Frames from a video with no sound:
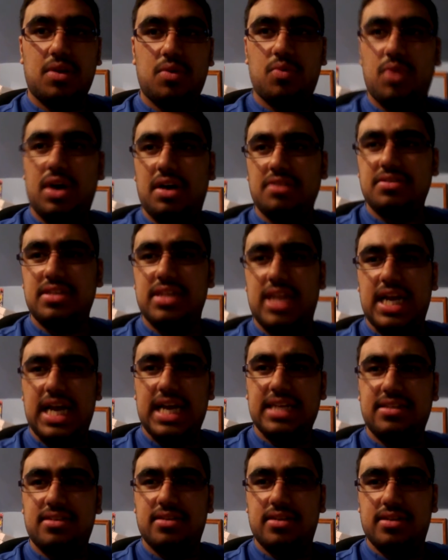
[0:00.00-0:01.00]
what else did I
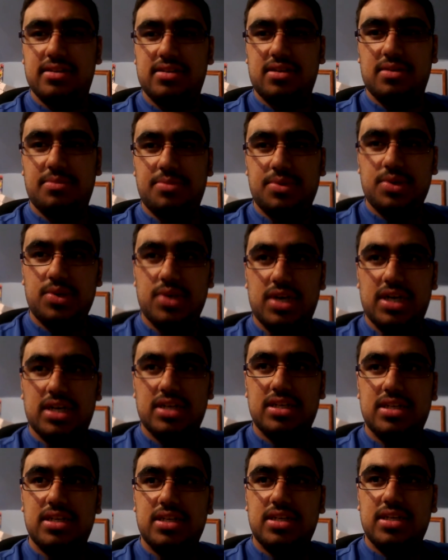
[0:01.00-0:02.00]
add to this computer?
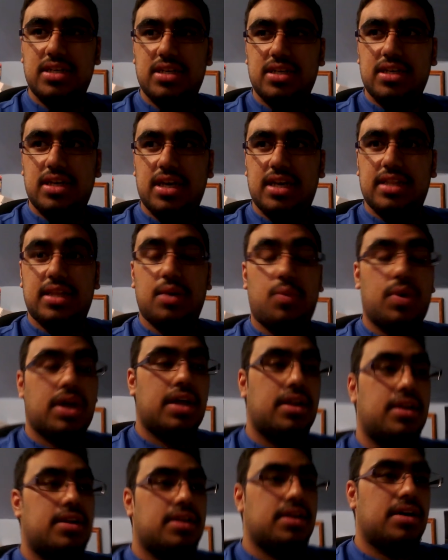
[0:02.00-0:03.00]
And then
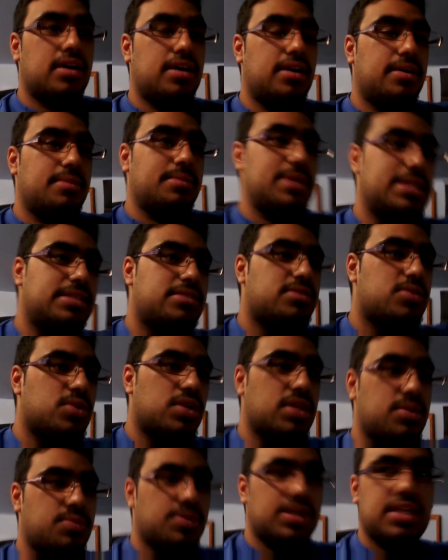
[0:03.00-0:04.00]
when
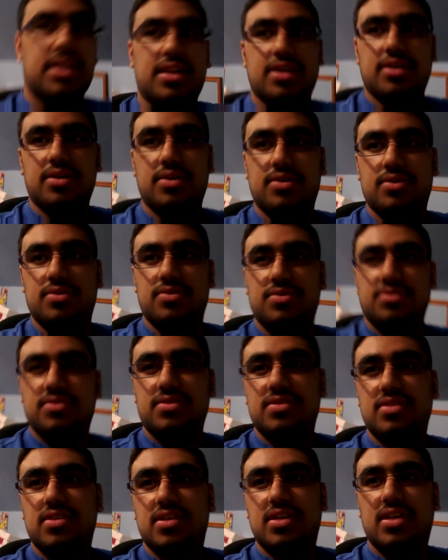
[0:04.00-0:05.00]
installing
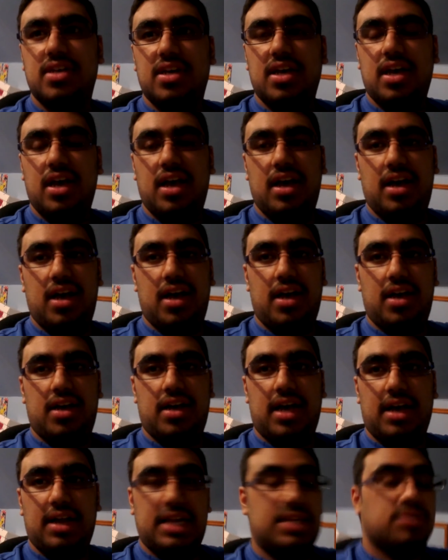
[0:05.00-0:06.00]
Windows,
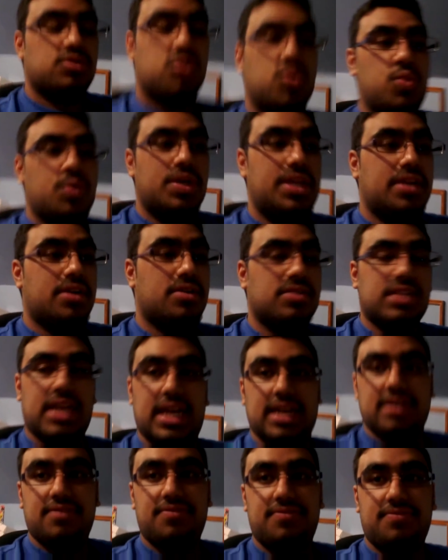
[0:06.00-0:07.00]
I installed Windows
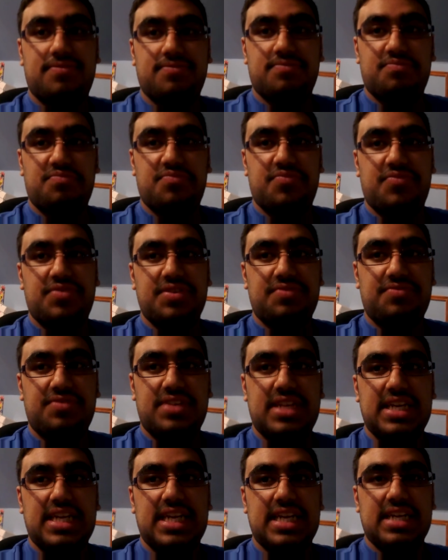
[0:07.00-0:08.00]
like
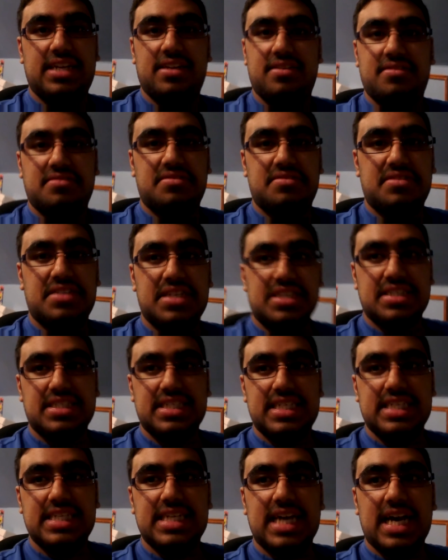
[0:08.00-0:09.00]
15,
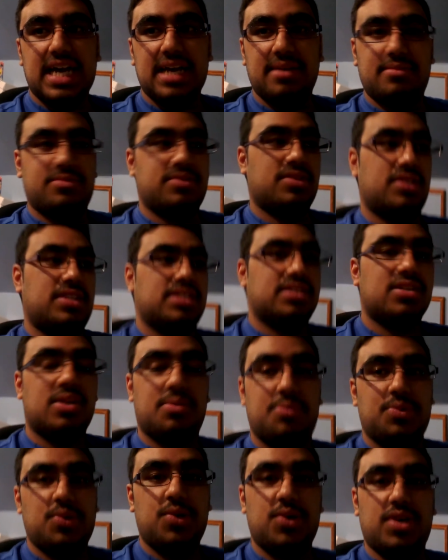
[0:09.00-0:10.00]
16 times on this
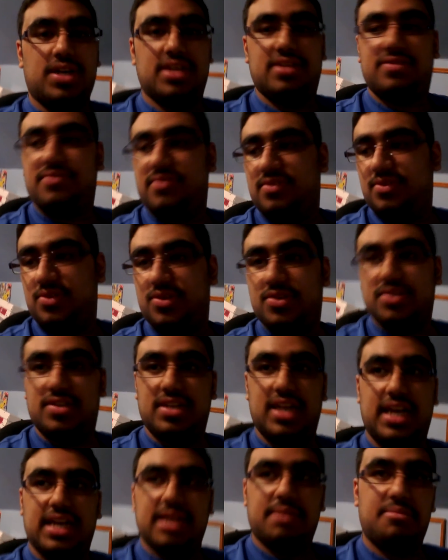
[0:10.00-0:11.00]
computer, if you could
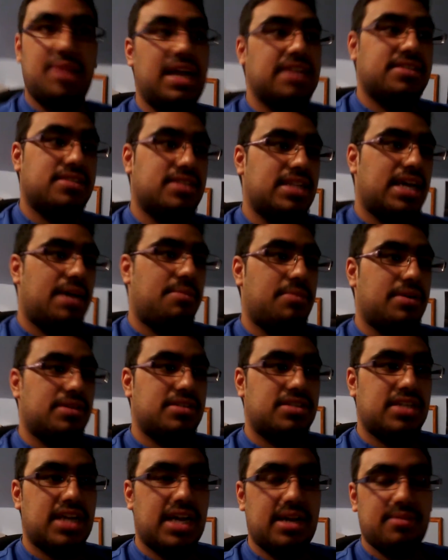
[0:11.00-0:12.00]
like imagine that
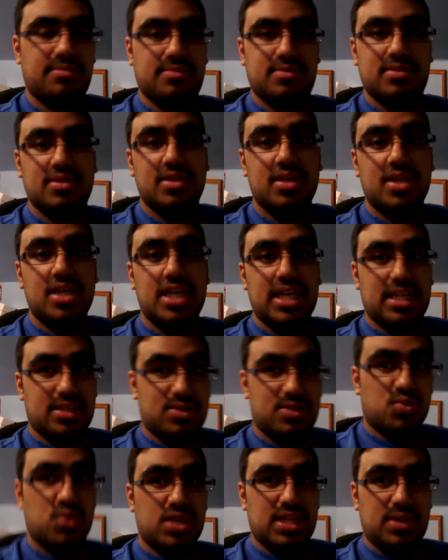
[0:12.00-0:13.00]
much times.
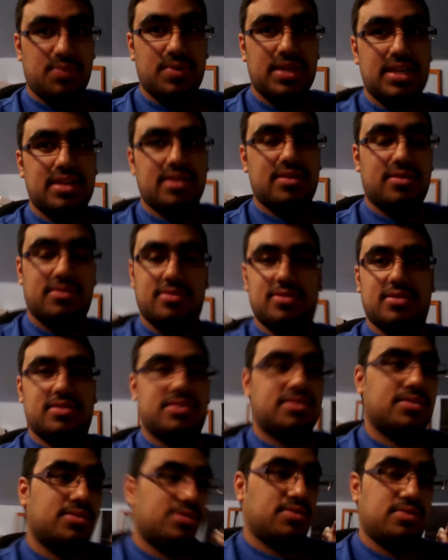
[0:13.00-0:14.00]
installing Windows
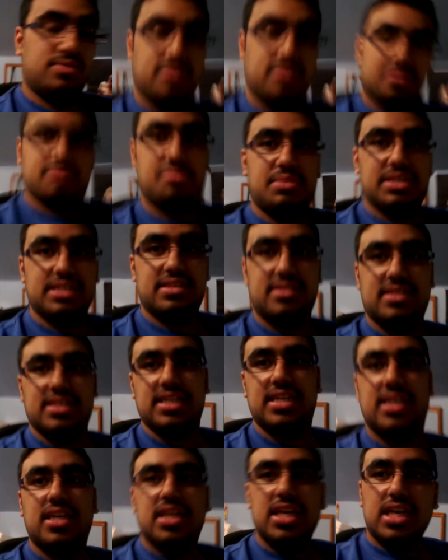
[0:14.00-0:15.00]
onto a
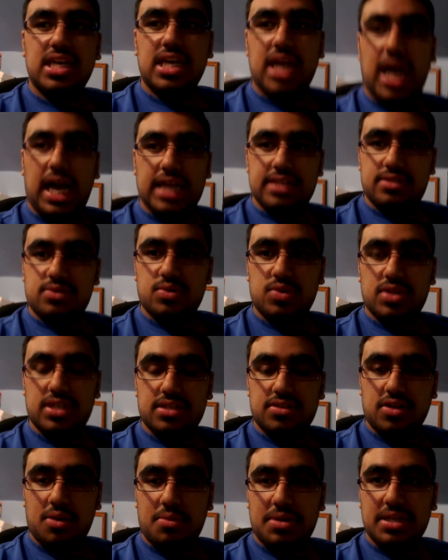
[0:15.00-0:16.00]
PC. I installed it
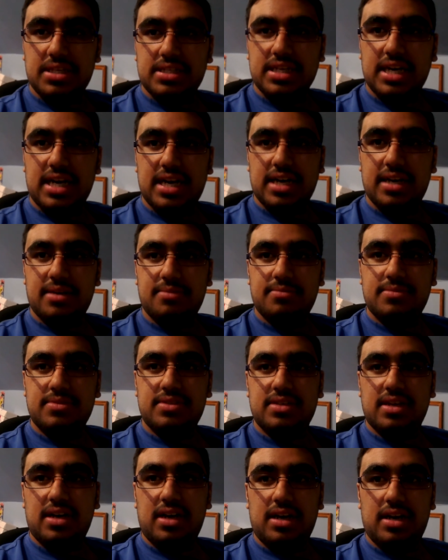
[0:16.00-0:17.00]
so many
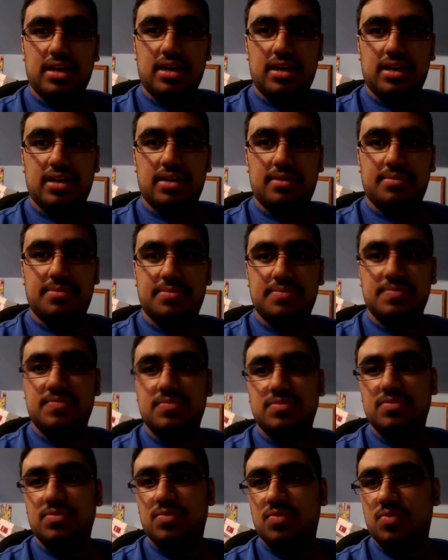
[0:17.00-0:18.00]
times.
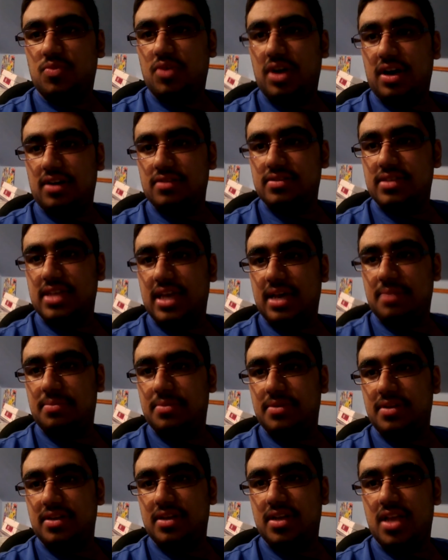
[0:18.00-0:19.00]
What else
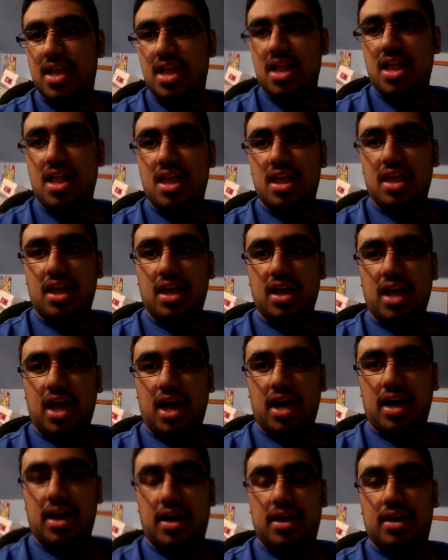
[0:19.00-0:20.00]
happened?
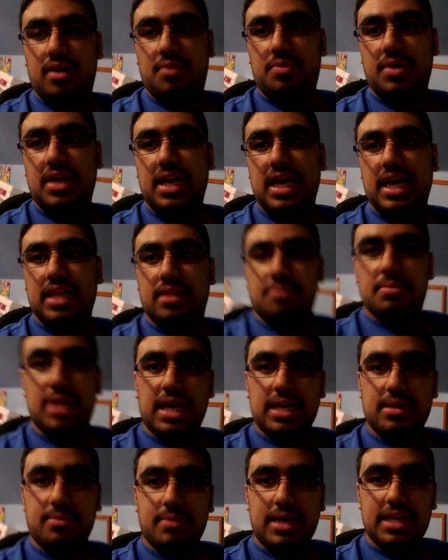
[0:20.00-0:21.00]
When I had the
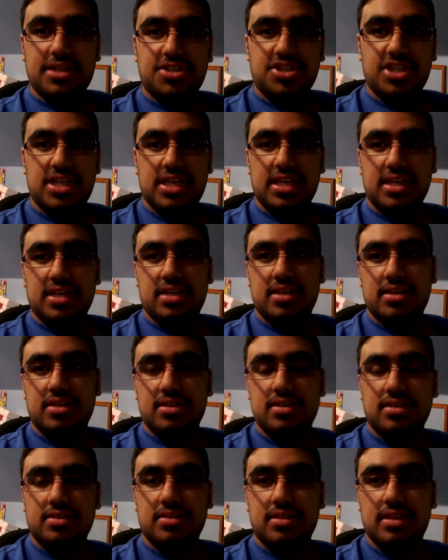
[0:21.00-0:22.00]
Black Magic,
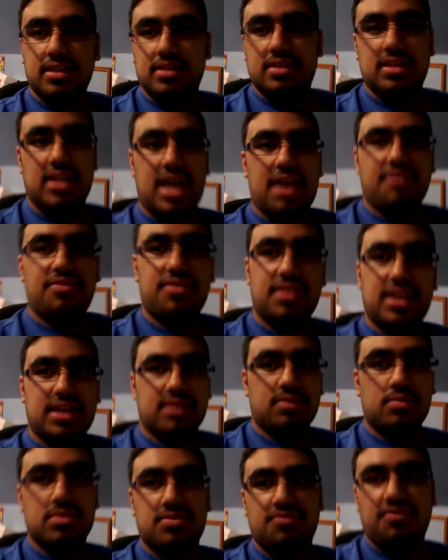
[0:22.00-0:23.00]
everything
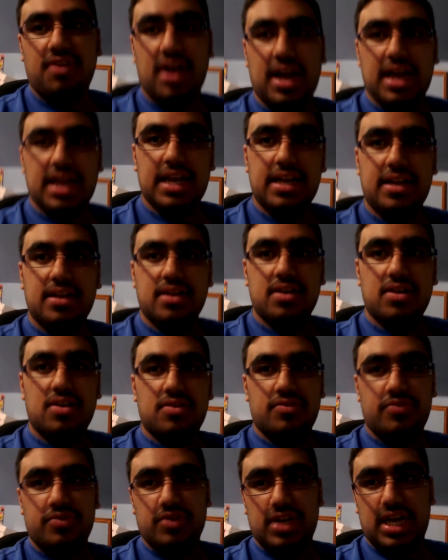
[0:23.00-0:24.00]
was fine
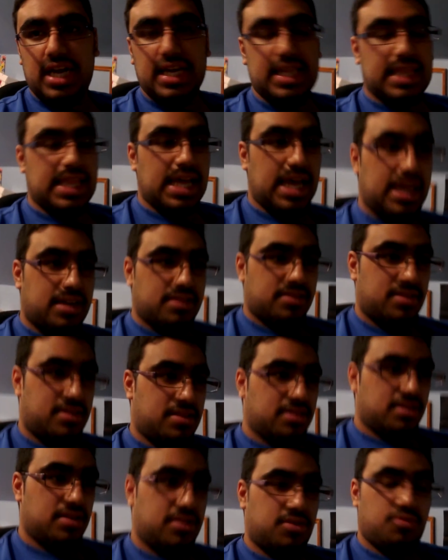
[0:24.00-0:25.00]
for like
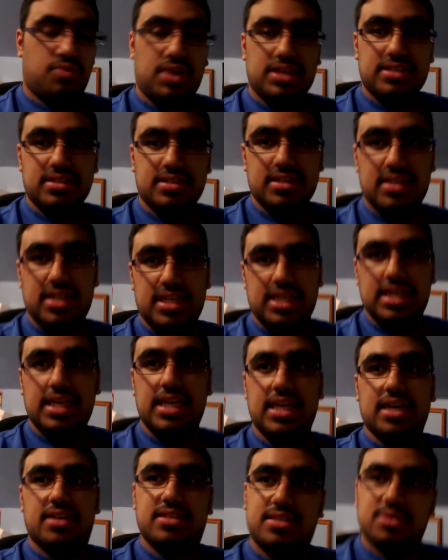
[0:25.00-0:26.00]
the rest of the
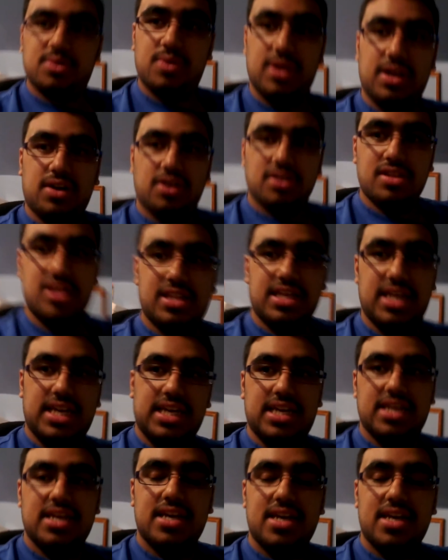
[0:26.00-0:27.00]
year until I got the